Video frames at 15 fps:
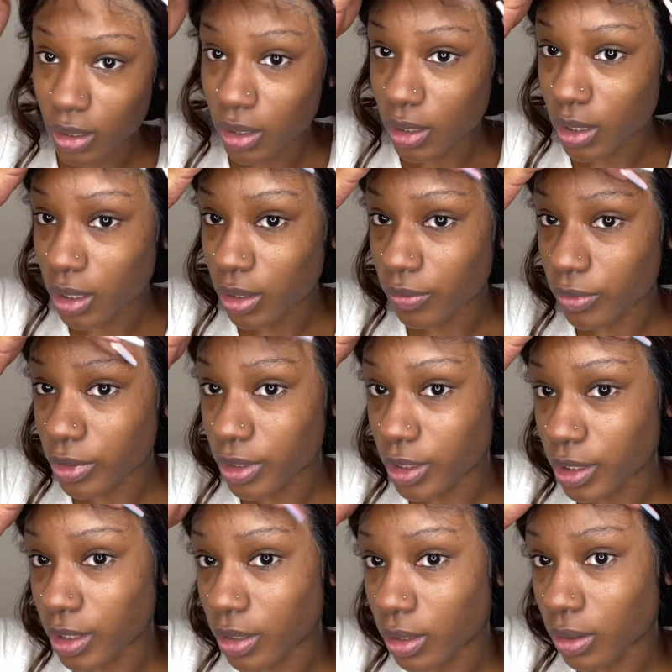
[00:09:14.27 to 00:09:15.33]
I didn't really
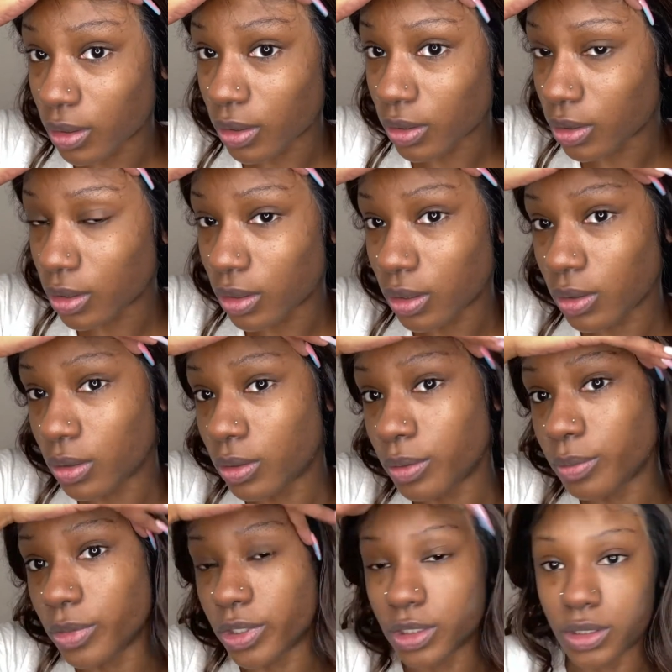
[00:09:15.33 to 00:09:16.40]
get all
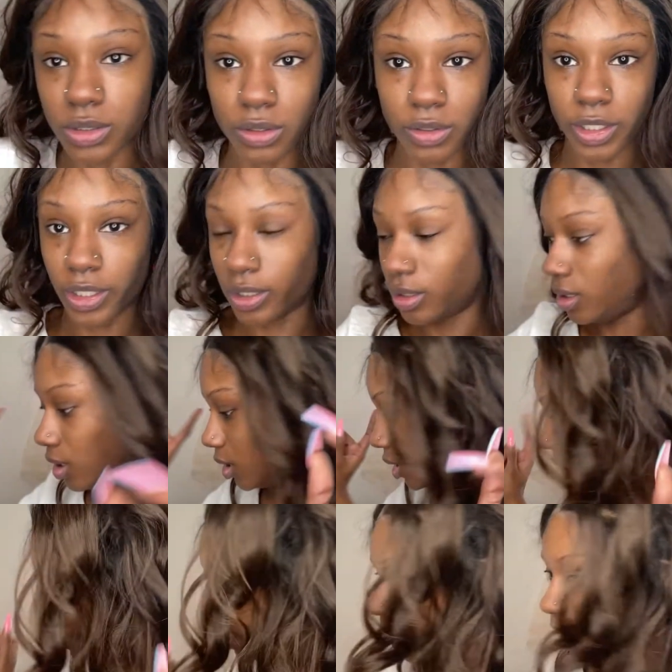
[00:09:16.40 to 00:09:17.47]
but it's okay.
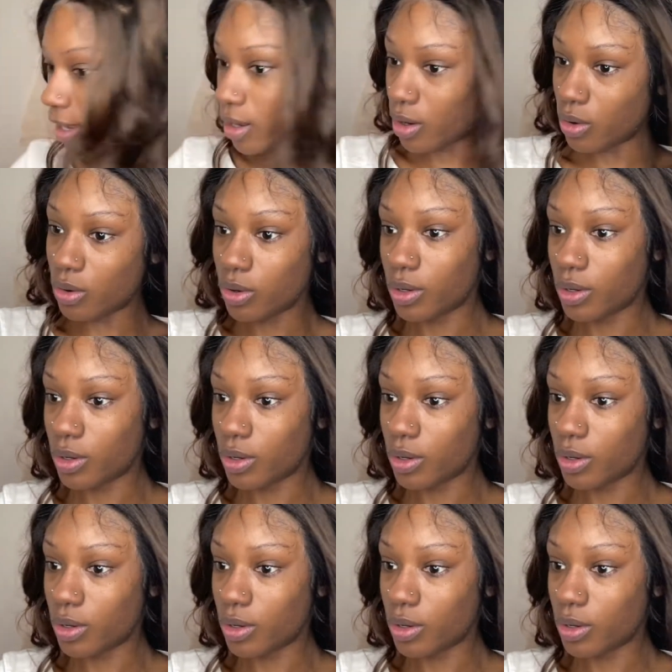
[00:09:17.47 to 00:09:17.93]
Now,